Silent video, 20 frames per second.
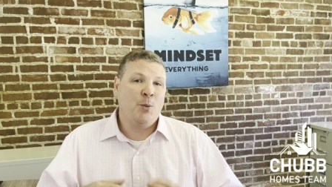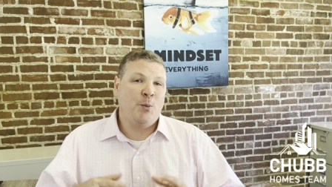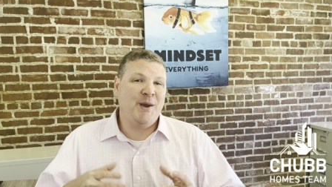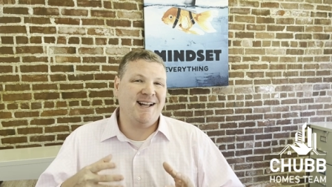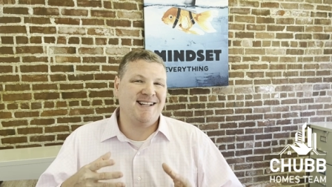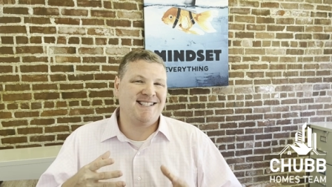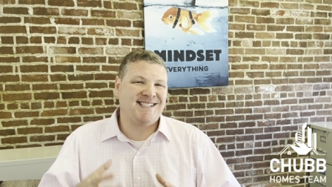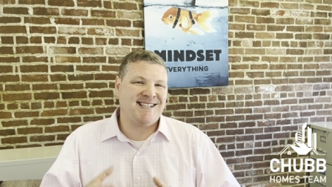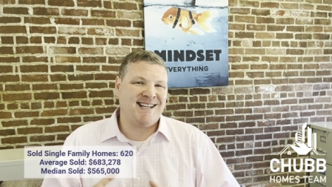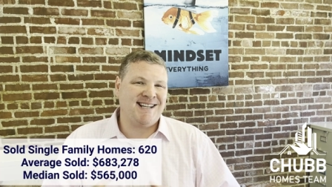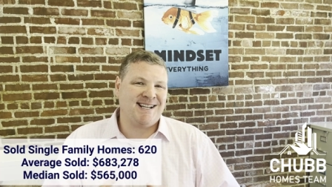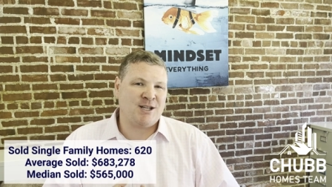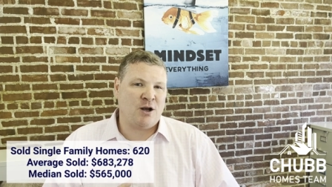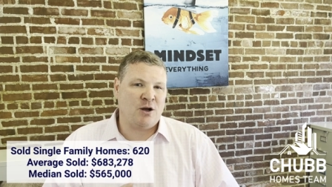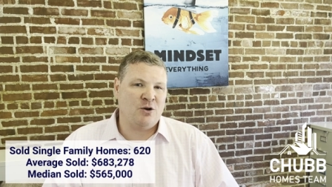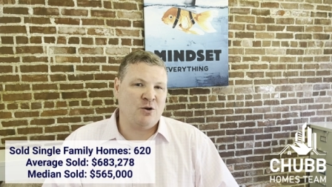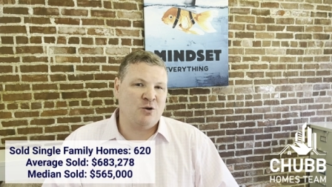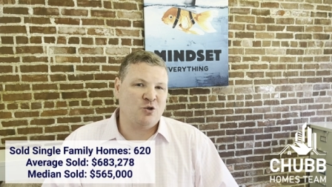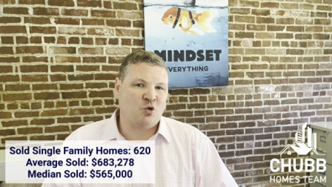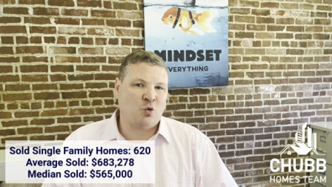We had
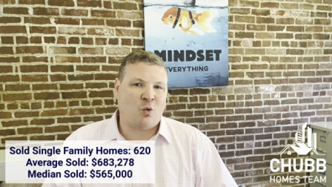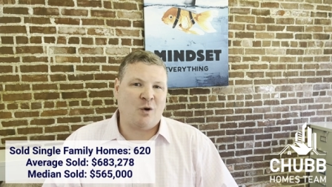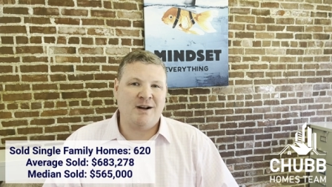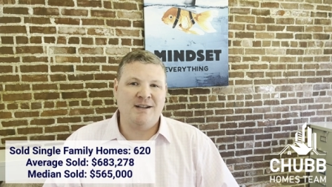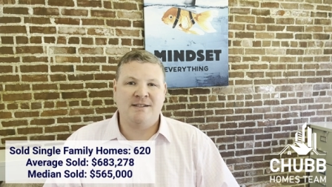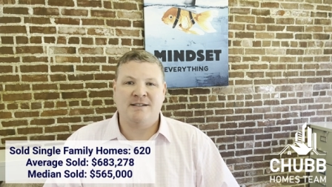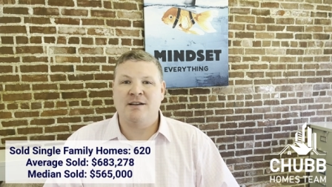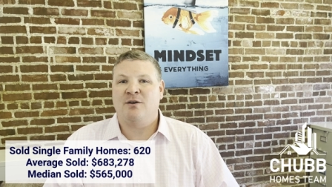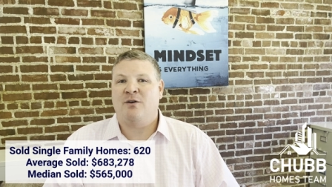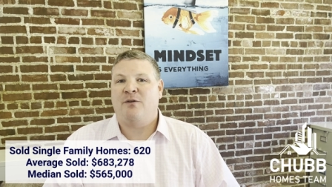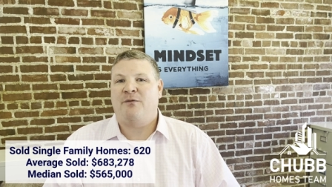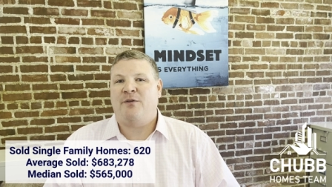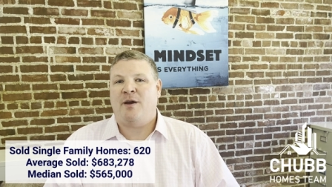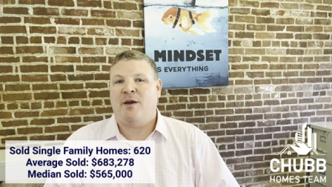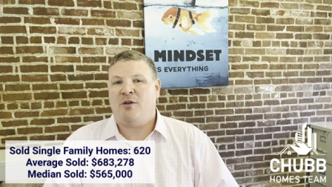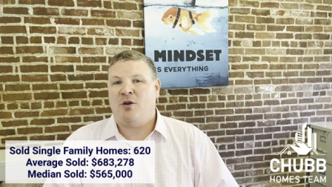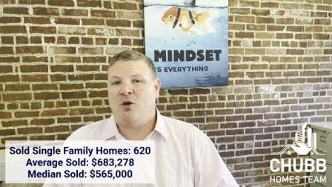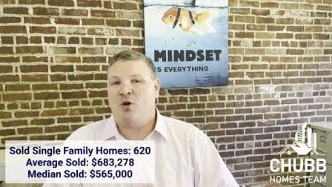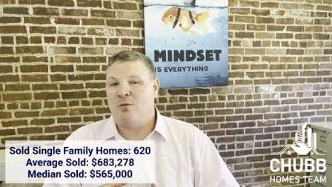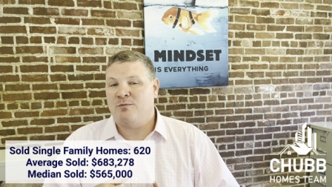620 single
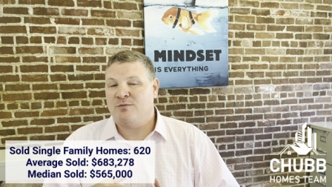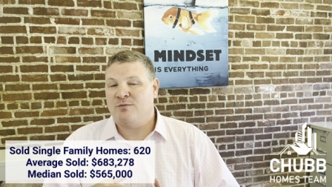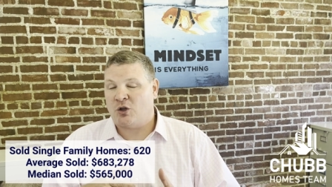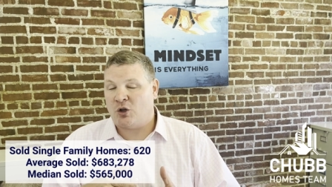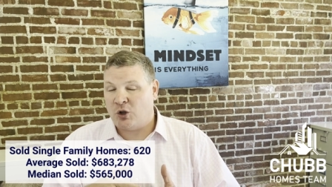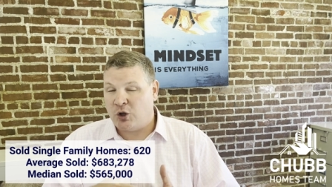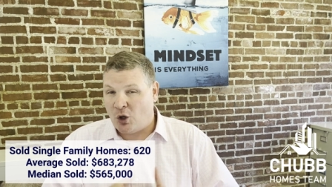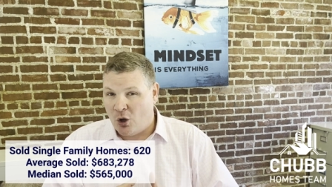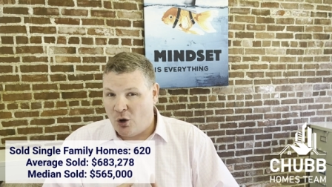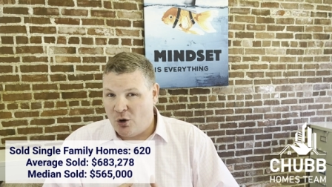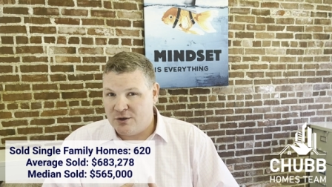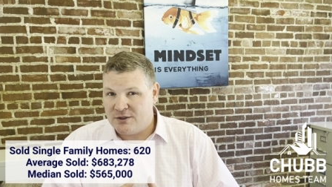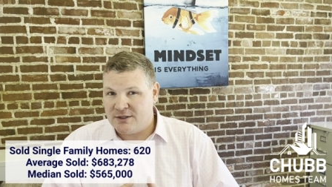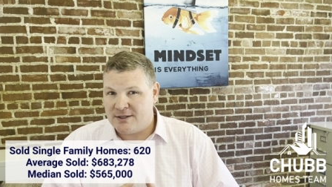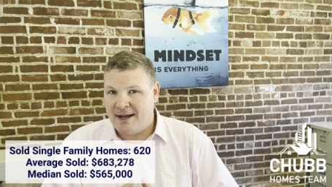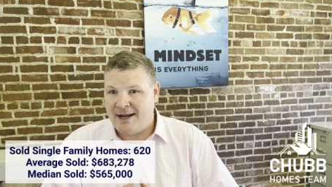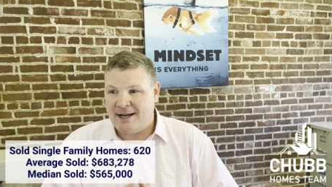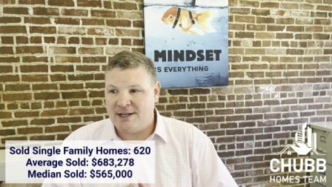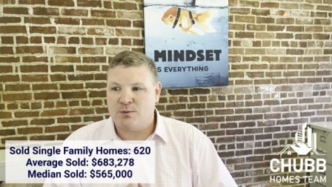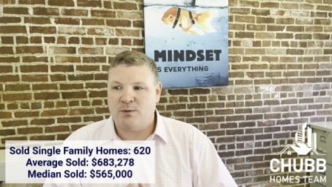family homes
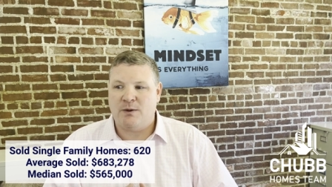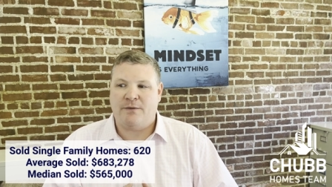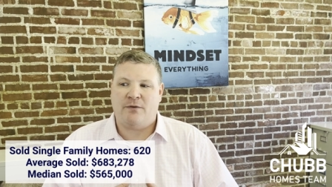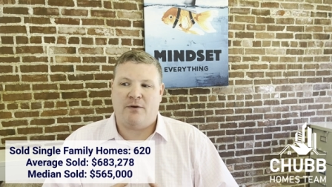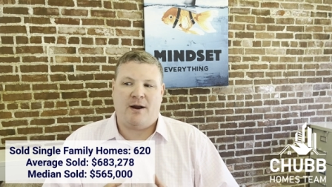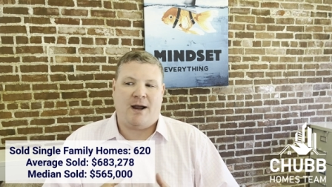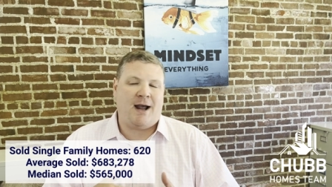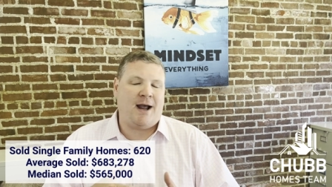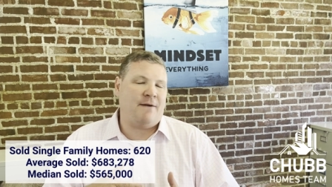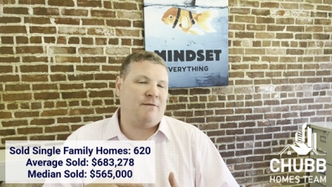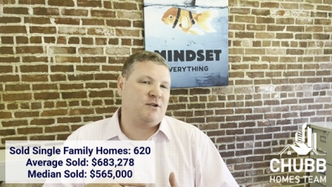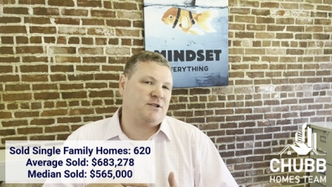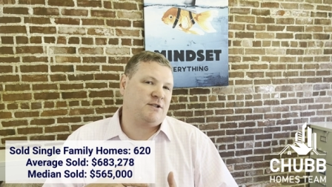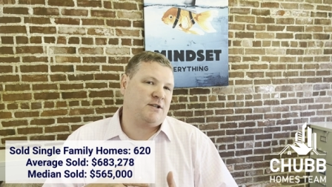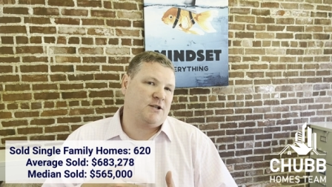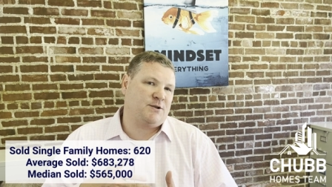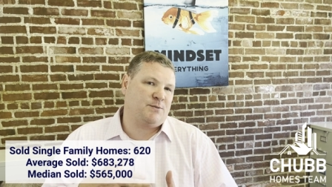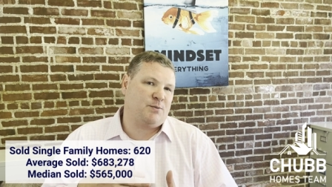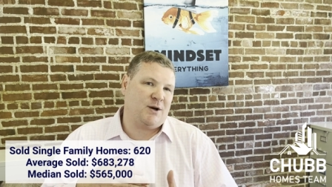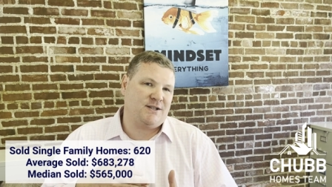closed last week for an average
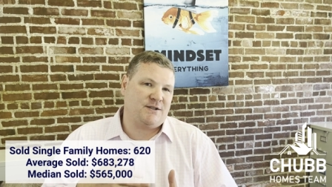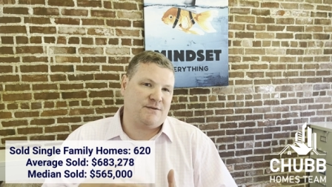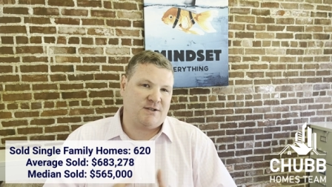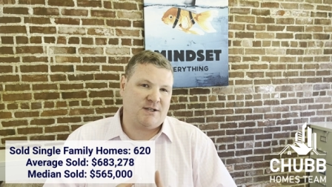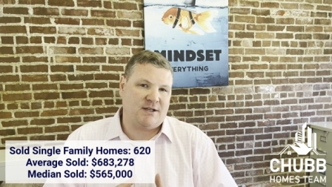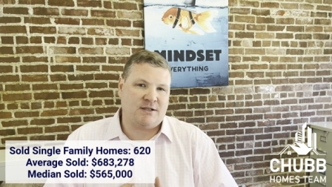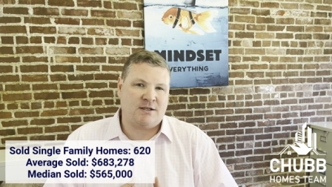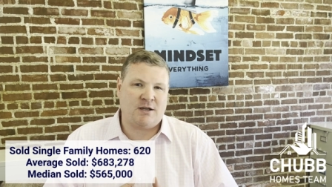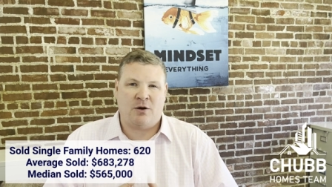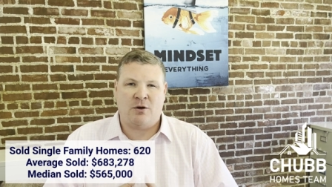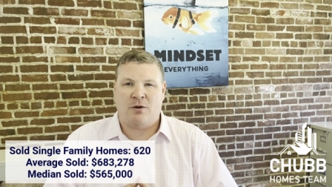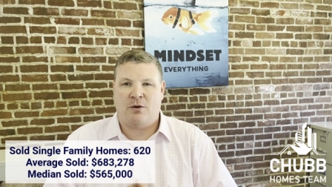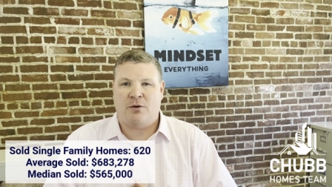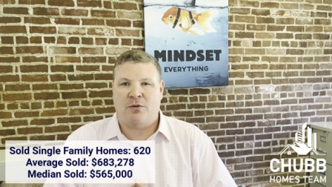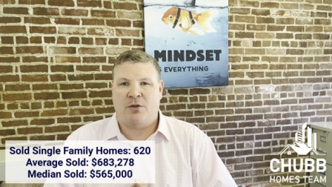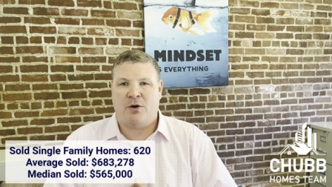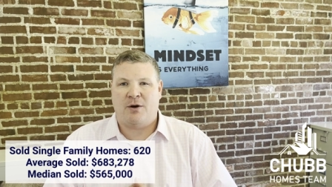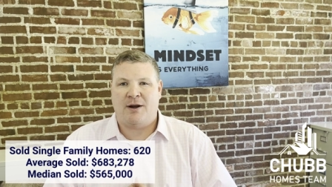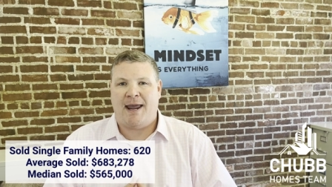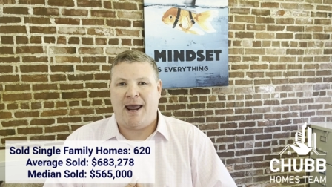sales price of
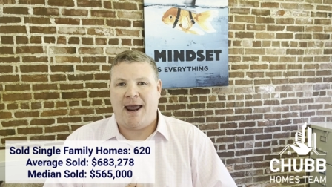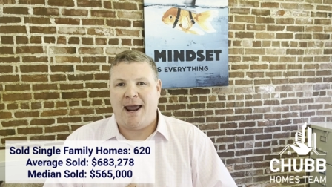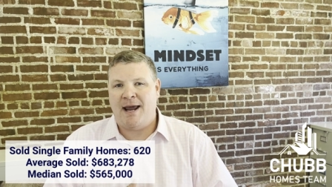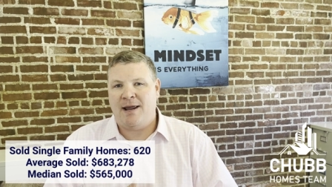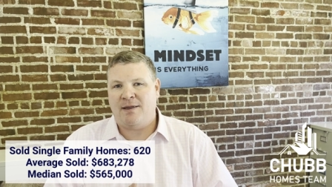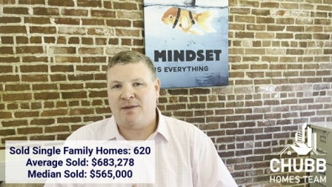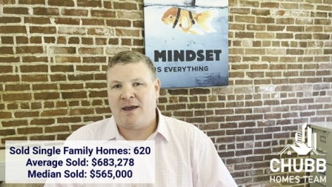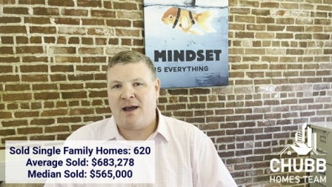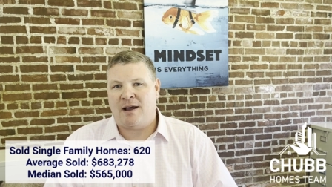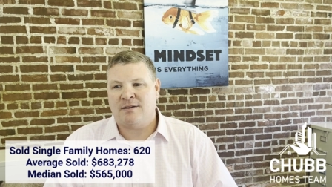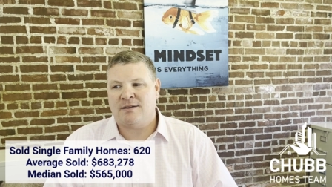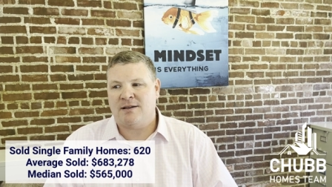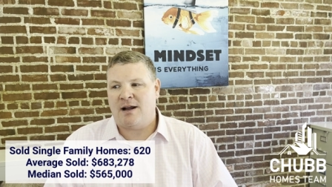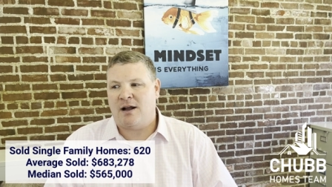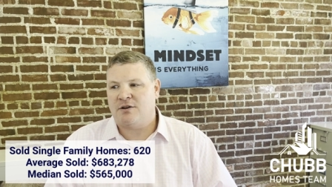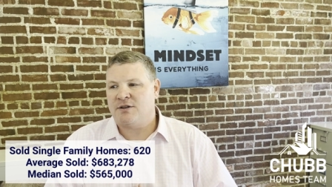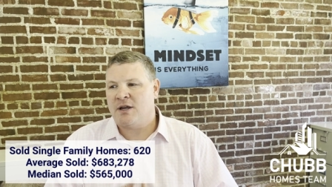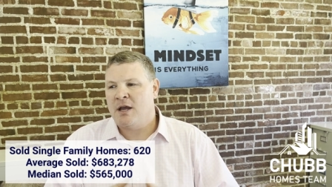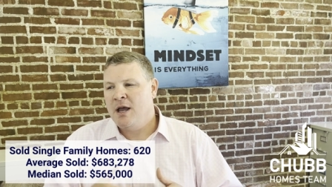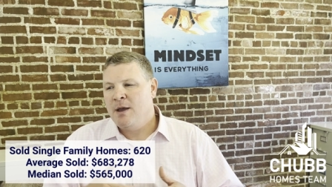
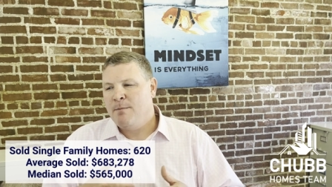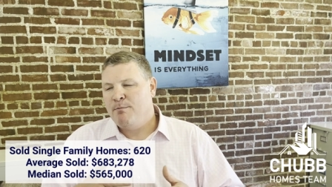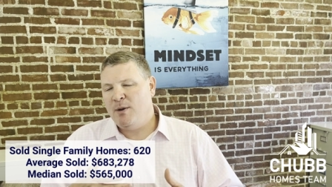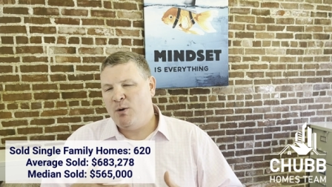$638,000.